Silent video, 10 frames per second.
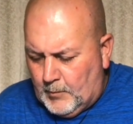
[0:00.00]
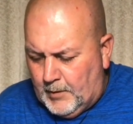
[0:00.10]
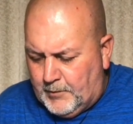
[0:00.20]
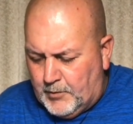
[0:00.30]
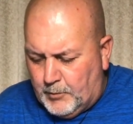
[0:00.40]

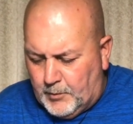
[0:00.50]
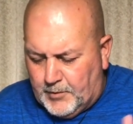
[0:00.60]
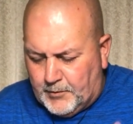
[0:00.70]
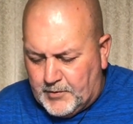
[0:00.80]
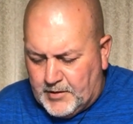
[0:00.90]
if you want
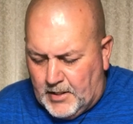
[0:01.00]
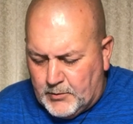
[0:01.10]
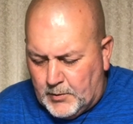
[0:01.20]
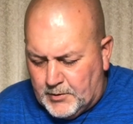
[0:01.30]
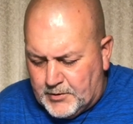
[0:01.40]
different size
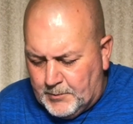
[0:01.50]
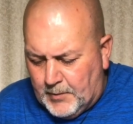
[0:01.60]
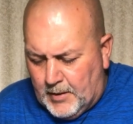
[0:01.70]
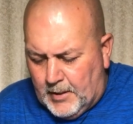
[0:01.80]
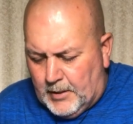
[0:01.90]
wheels.
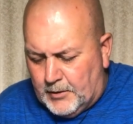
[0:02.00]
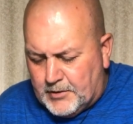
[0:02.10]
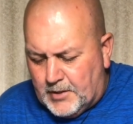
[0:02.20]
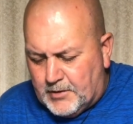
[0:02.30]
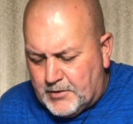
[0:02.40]
Looks
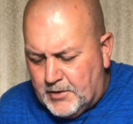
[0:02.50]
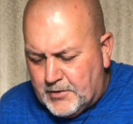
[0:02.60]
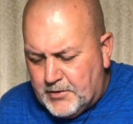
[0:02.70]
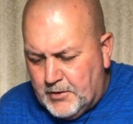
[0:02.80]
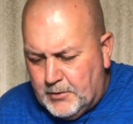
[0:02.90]
like there's
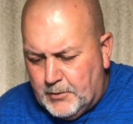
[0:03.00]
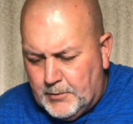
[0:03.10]
also,